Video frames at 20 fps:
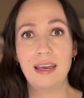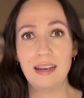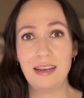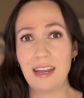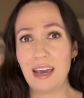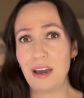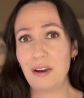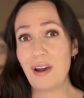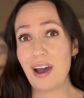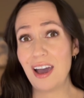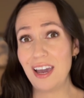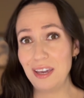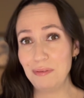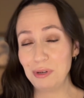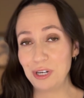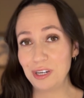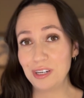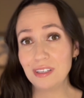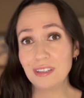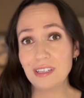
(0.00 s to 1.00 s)
Now I am
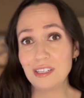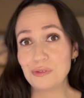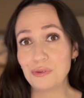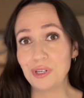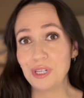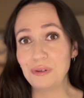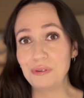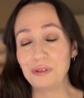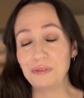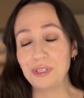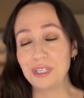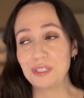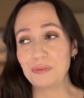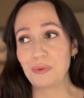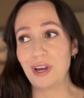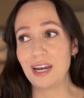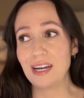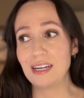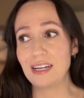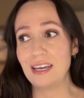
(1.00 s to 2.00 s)
currently 21 weeks
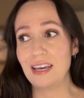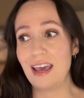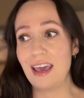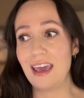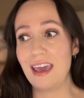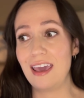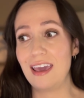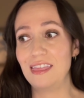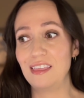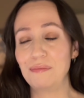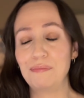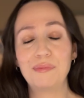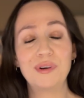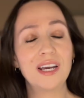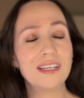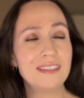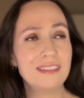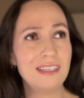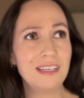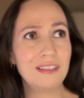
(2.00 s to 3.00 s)
pregnant and the
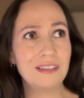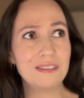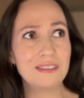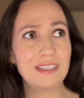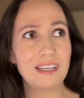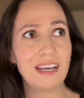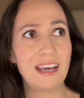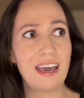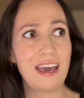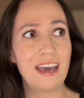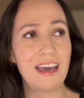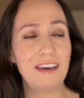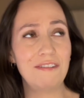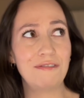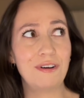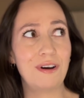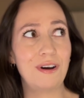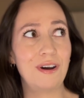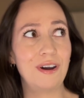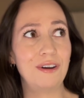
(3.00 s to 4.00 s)
pregnancy clothes that I
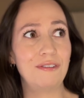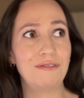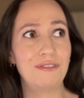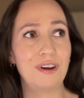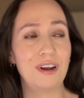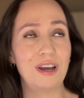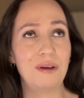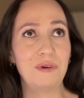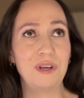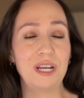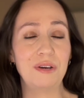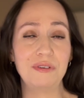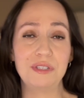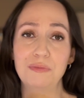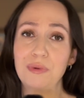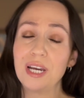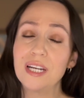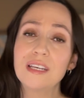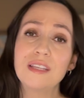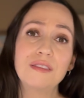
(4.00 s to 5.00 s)
have are from when I was
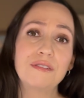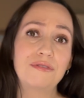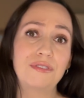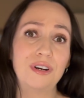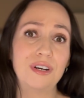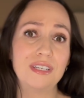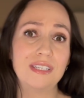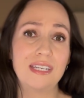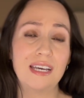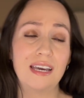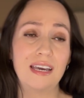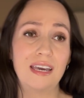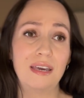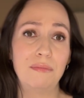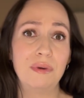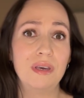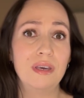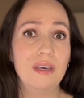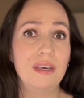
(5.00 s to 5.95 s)
pregnant the first time,